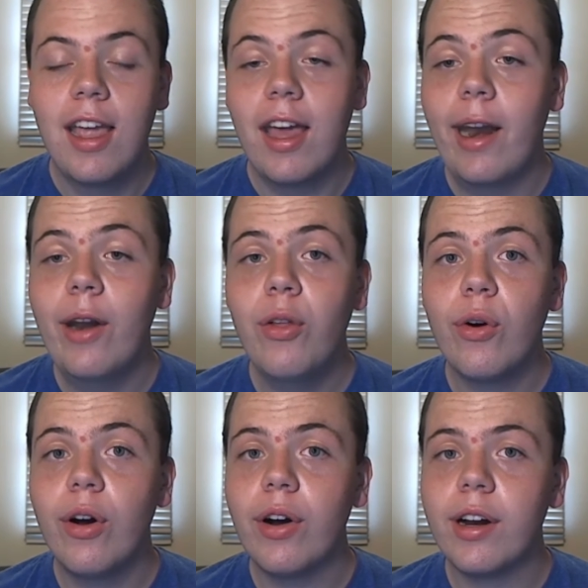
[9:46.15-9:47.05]
And I know
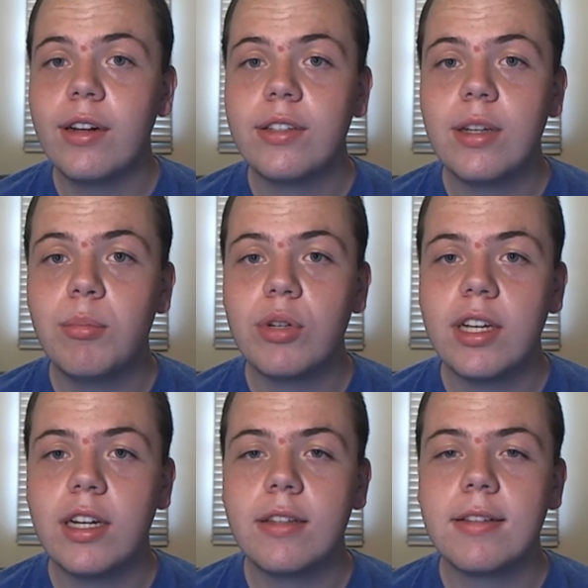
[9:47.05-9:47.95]
there are some books
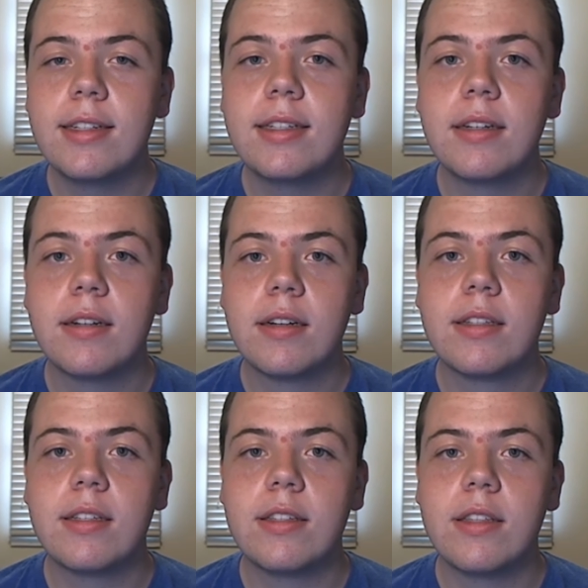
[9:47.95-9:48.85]
out there this year,
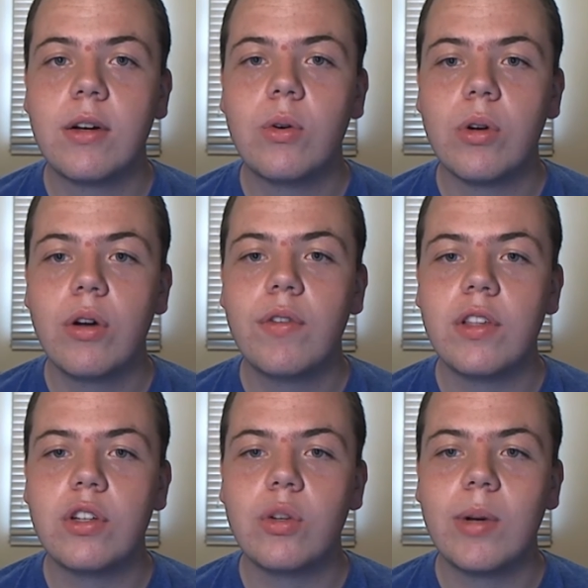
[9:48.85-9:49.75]
since the whole COVID
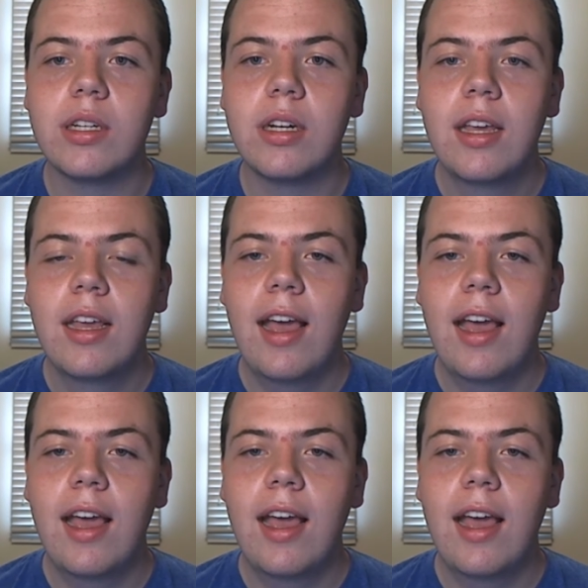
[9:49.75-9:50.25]
situation,